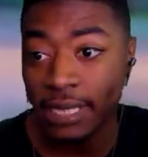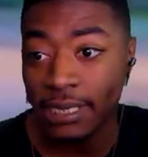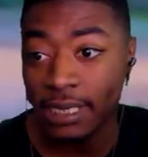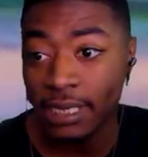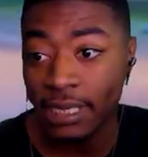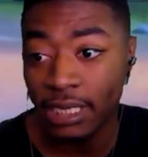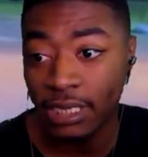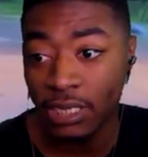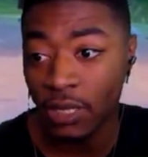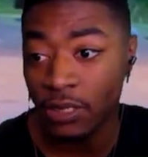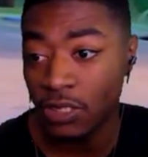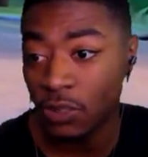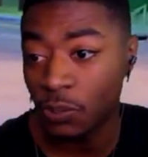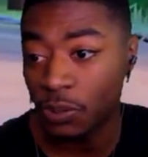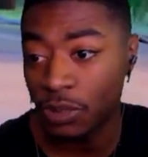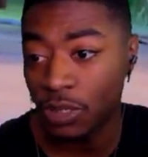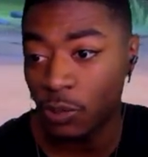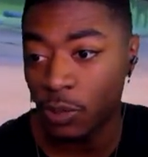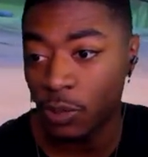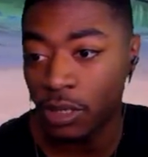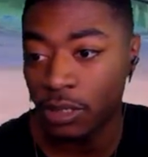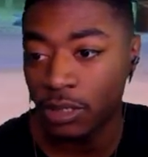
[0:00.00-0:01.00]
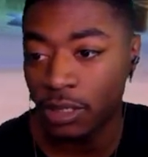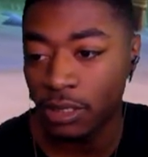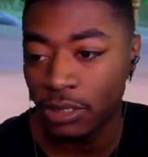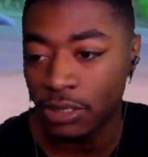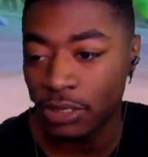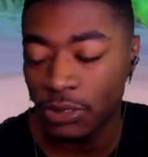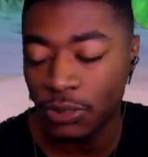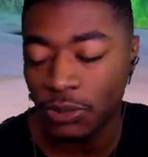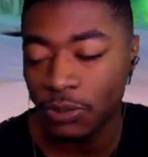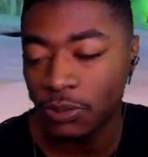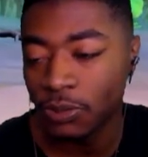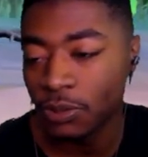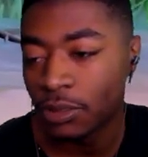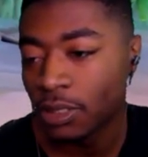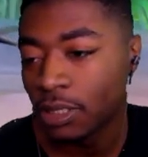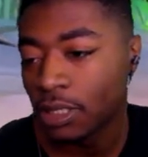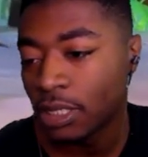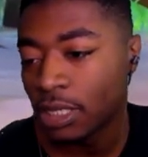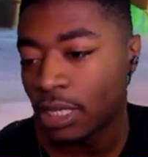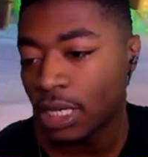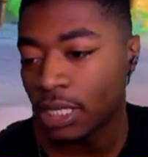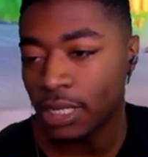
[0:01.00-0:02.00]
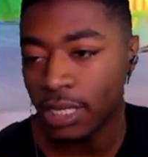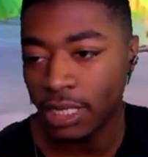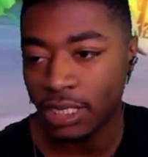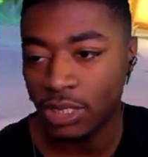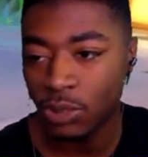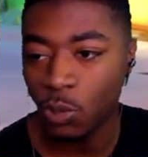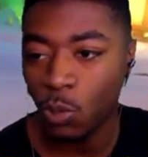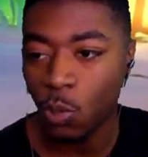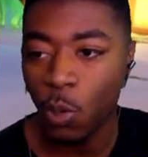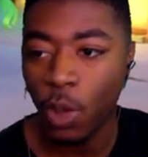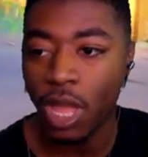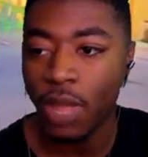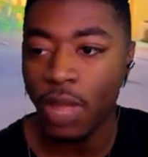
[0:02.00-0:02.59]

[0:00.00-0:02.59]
skin is also pretty well done too. It looks way